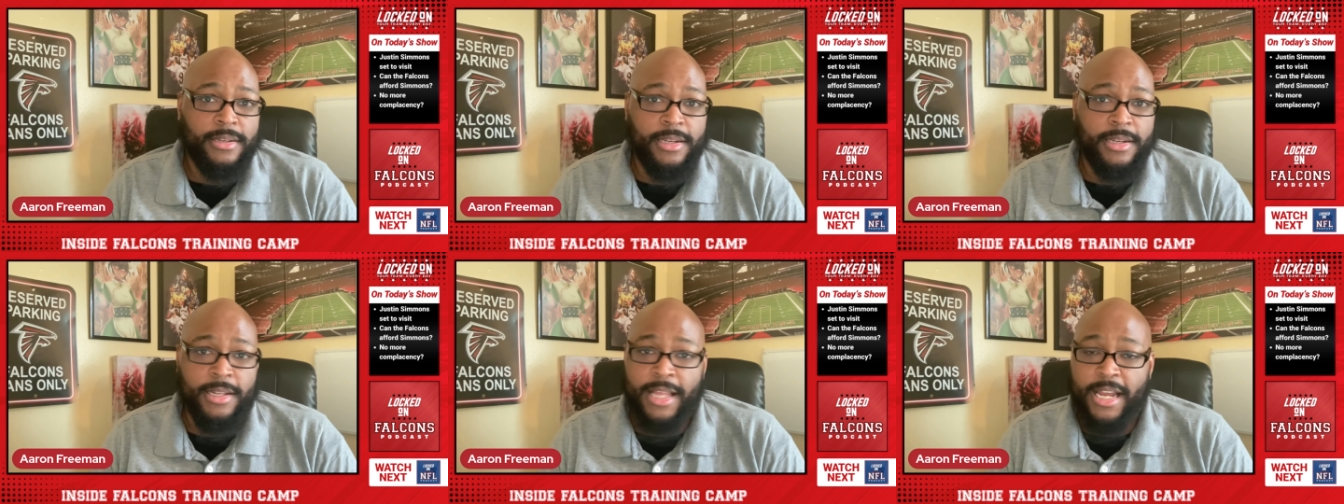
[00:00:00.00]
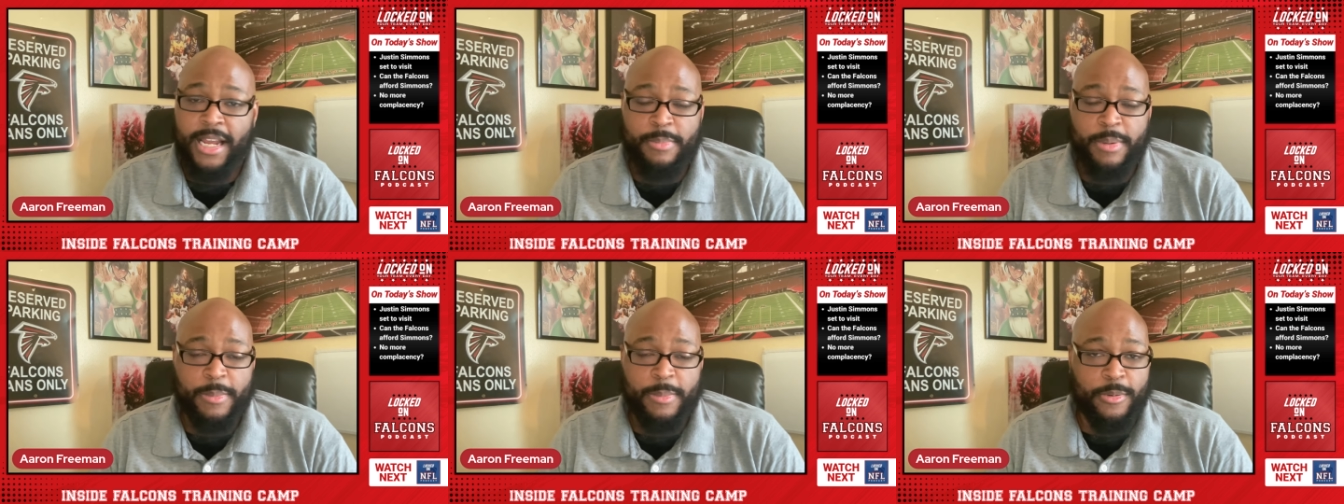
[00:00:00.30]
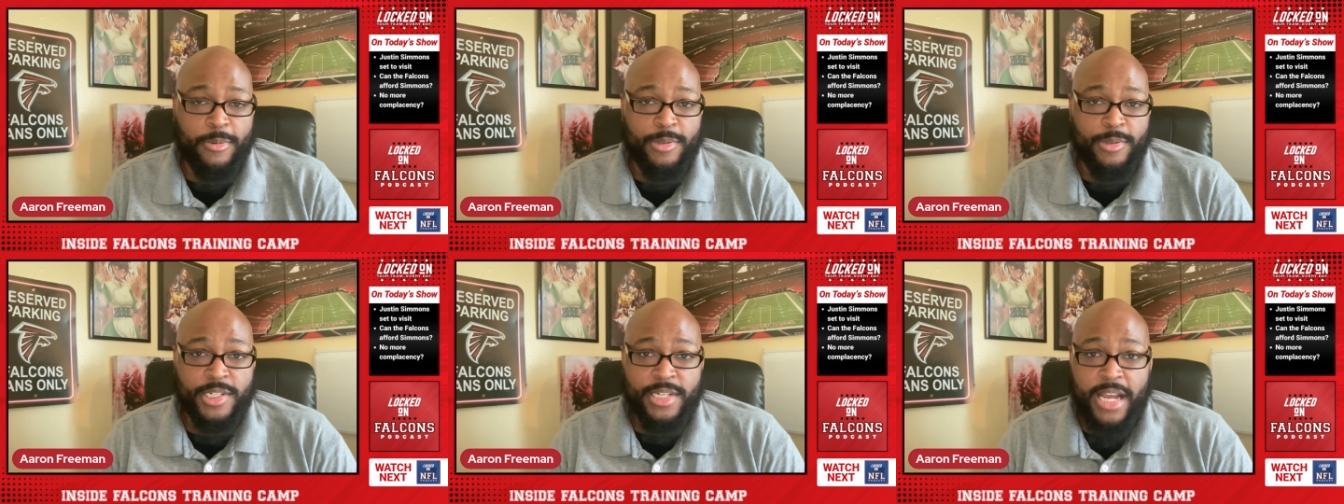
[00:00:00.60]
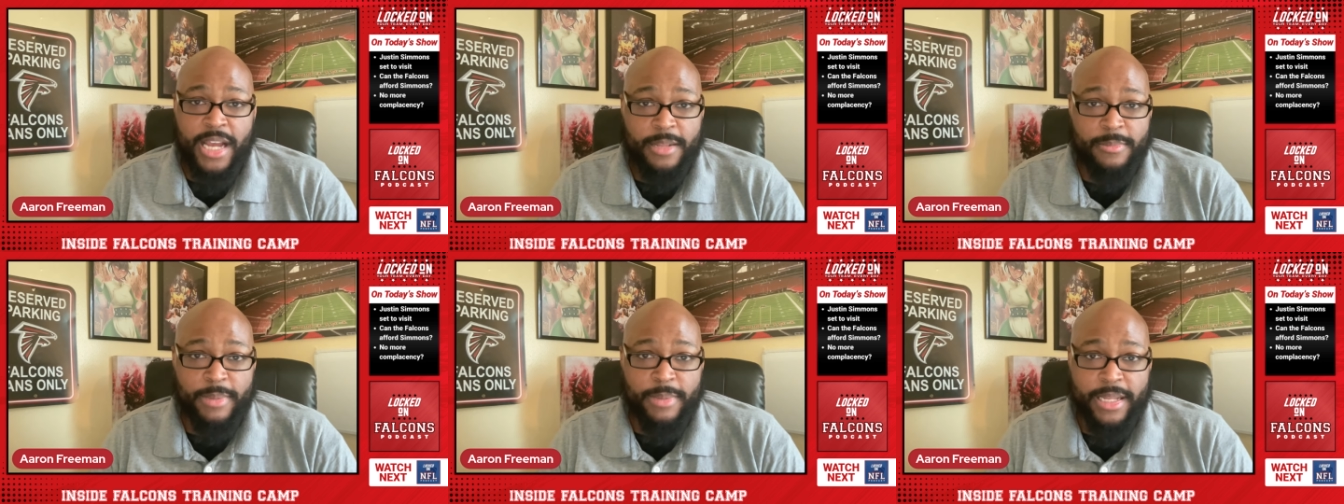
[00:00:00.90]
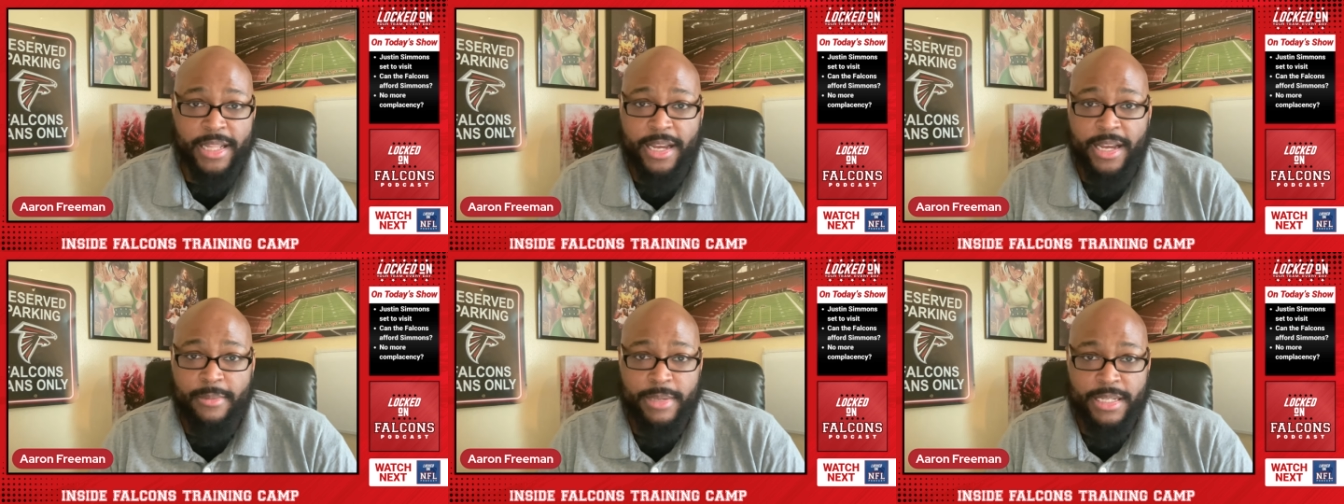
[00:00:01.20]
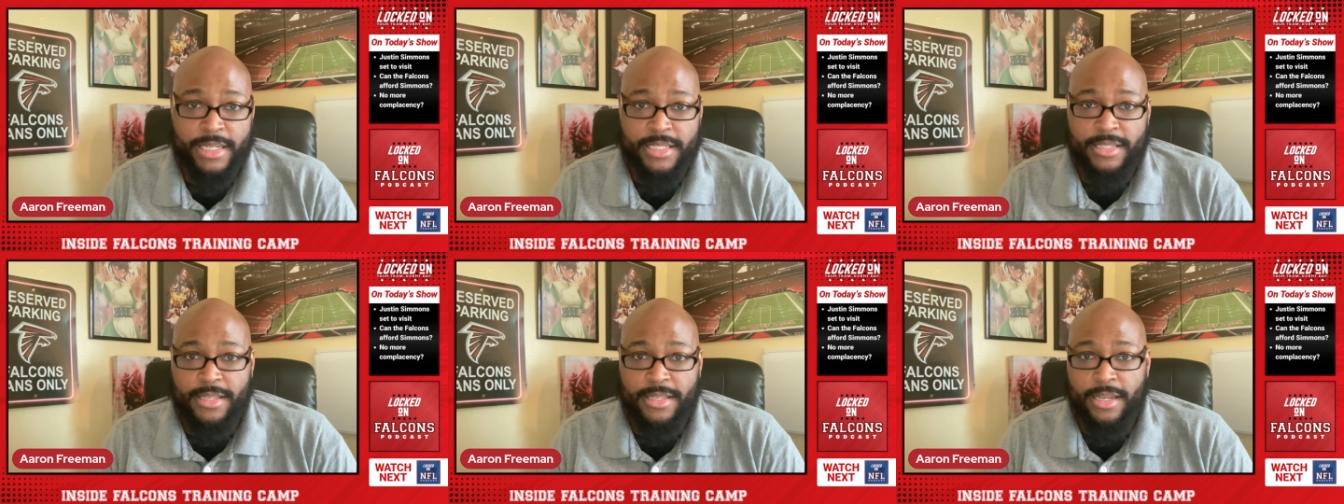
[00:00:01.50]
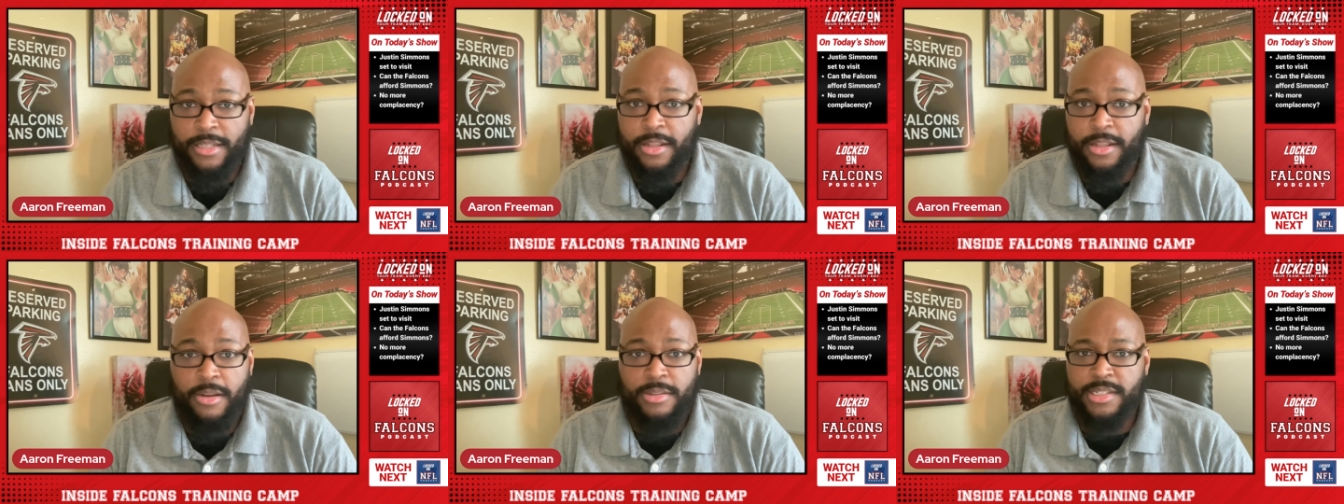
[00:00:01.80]
And a lot of people were shocked by that because it's
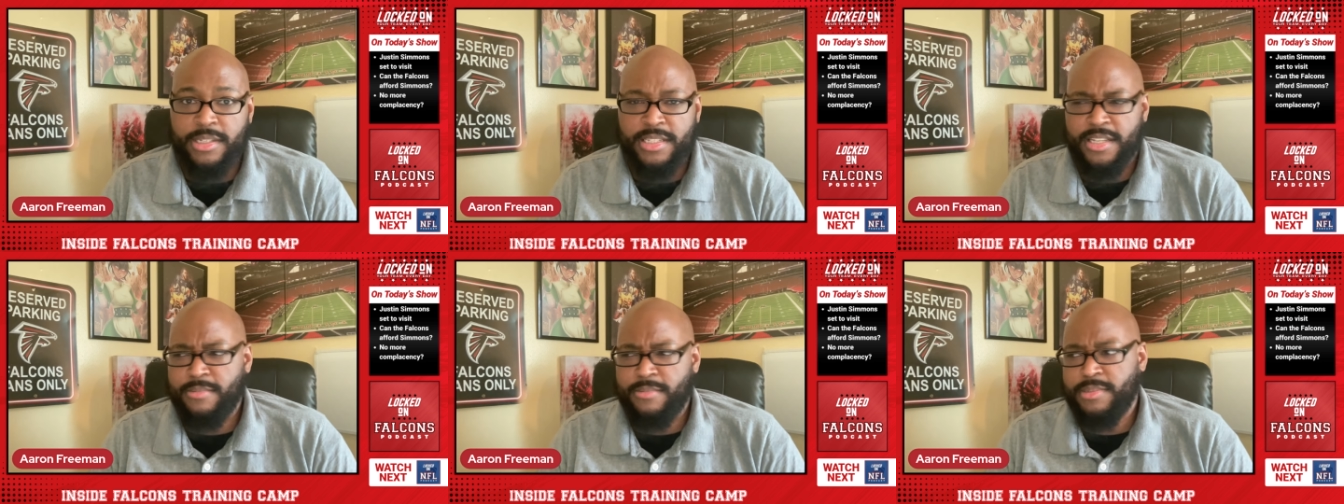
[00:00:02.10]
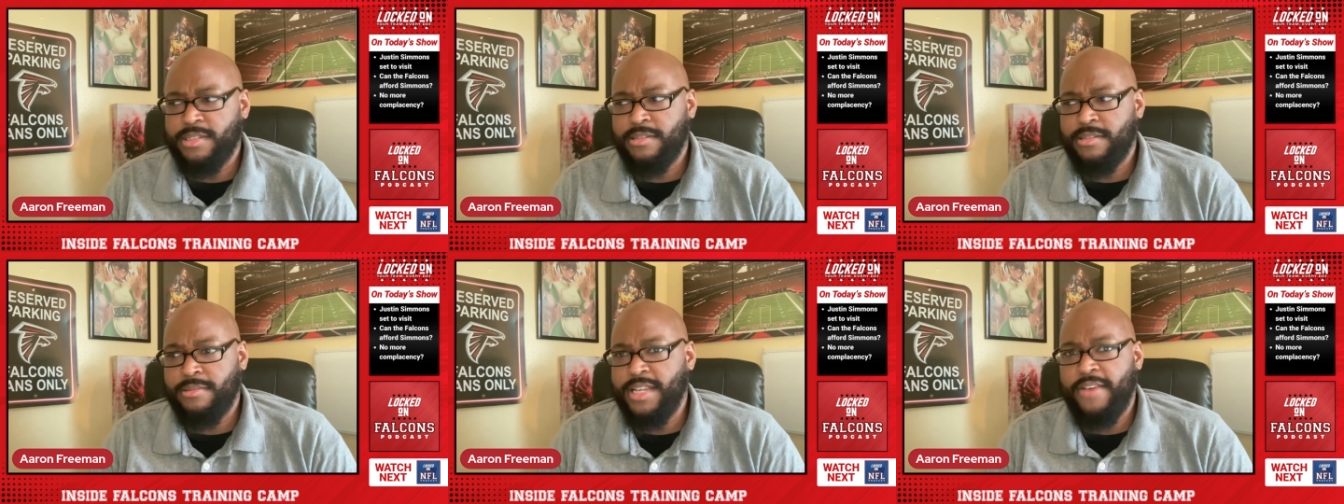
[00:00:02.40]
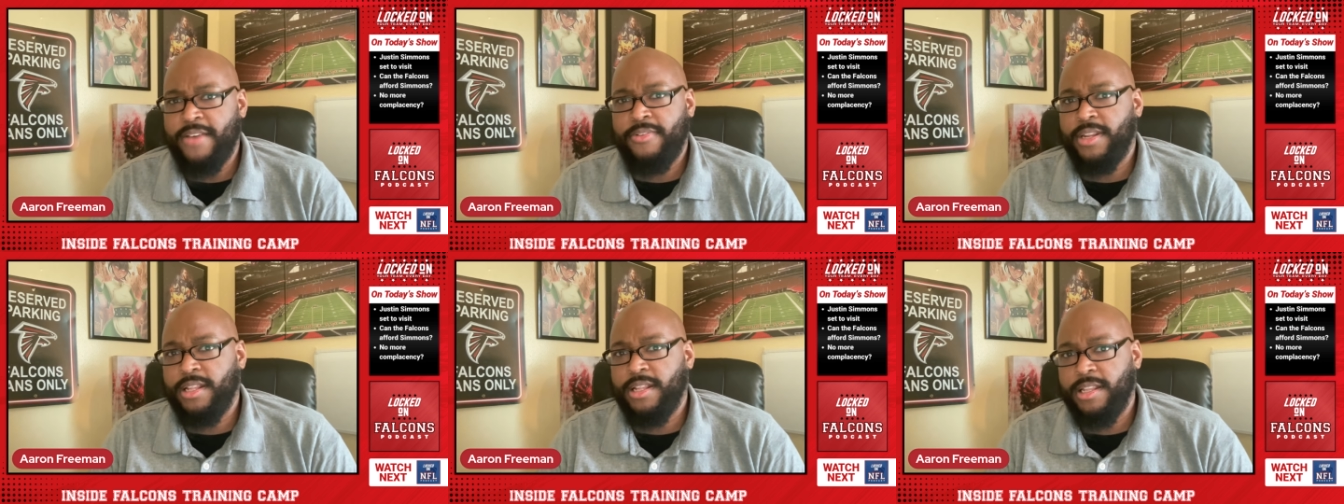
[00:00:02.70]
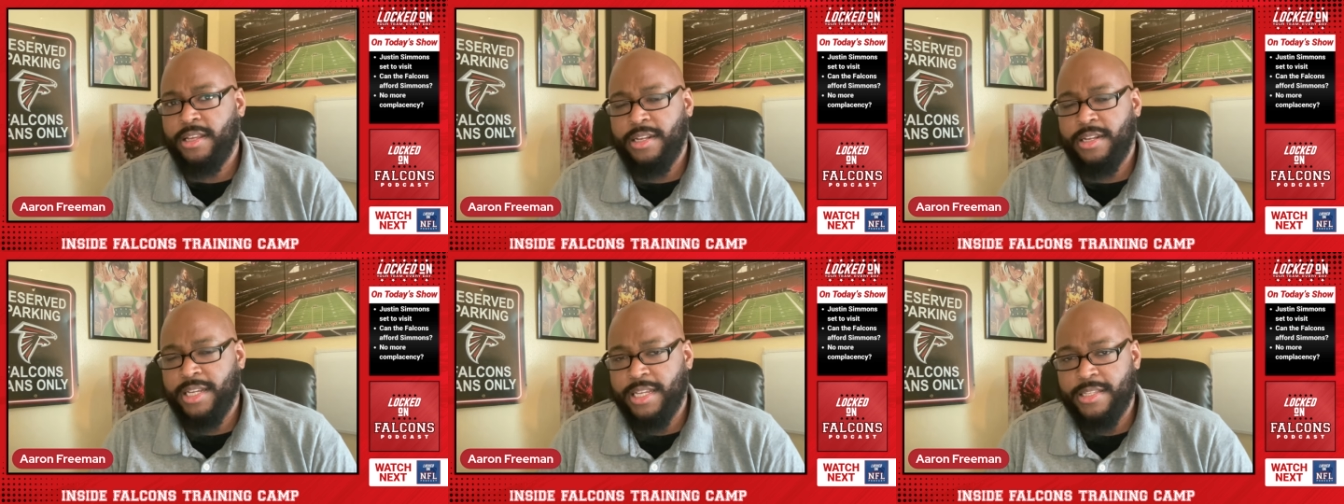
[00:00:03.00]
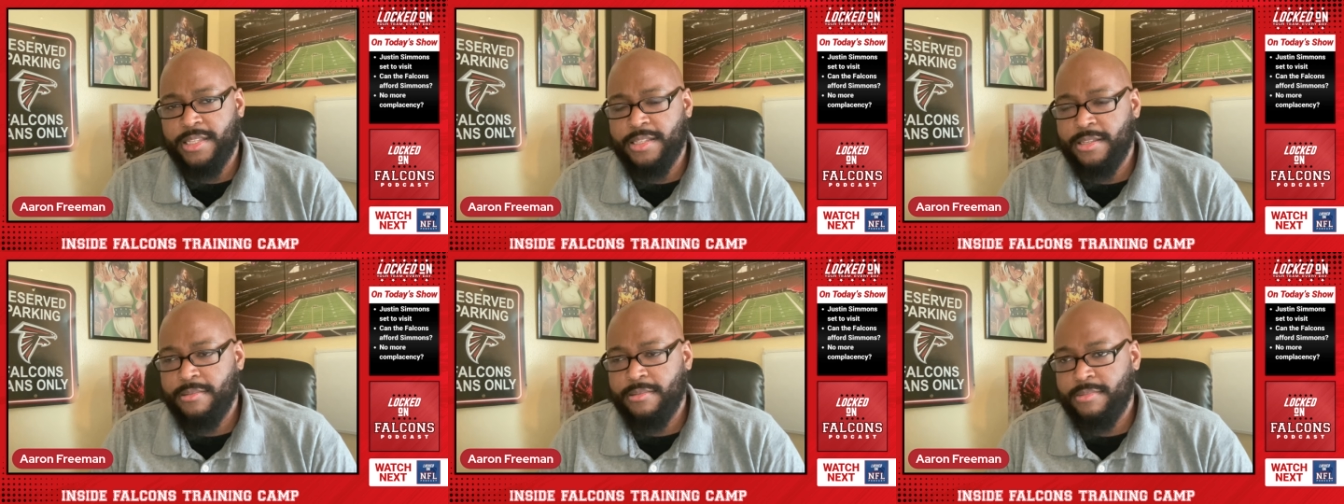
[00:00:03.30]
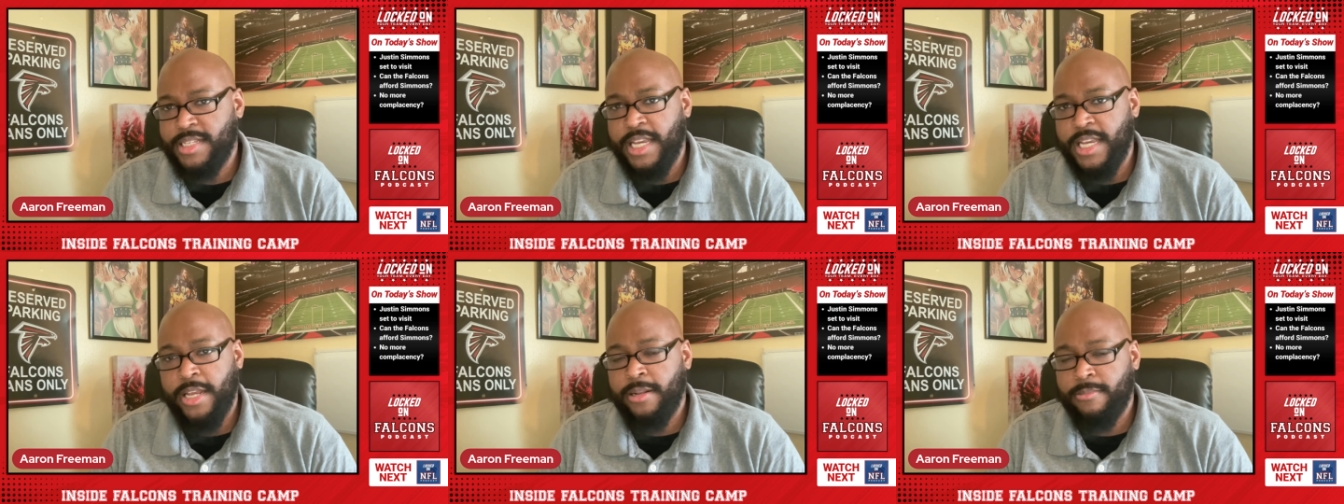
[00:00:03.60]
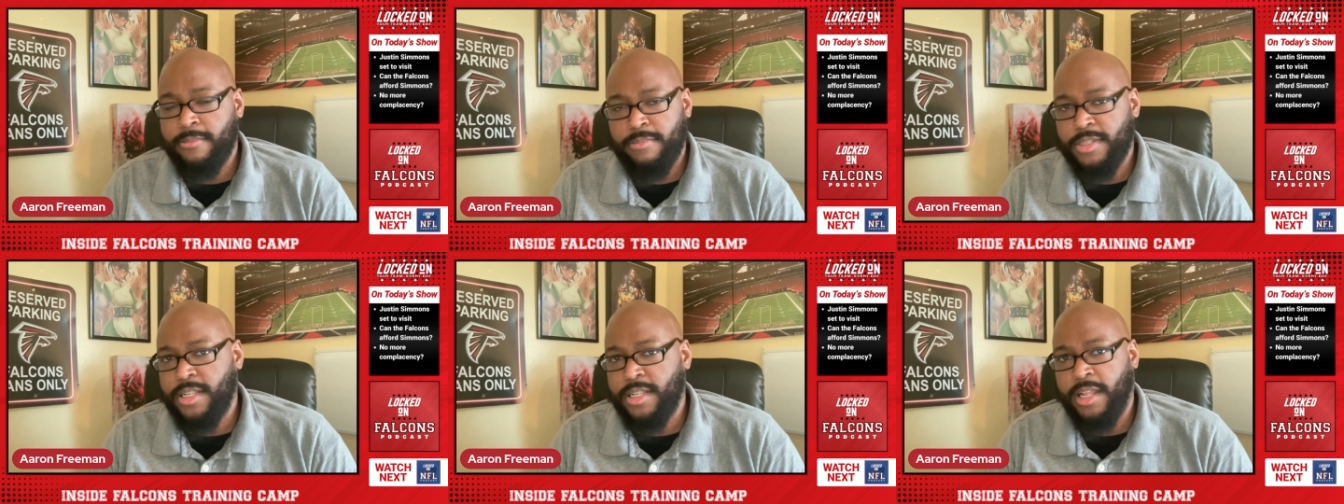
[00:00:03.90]
like, no, this team is definitely going to get
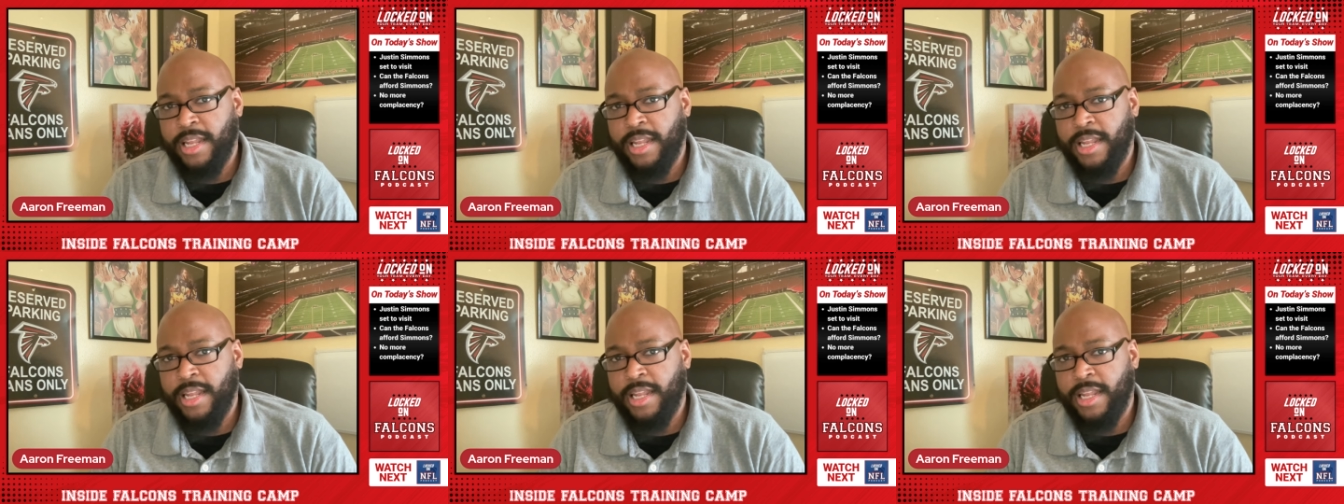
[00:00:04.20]
10,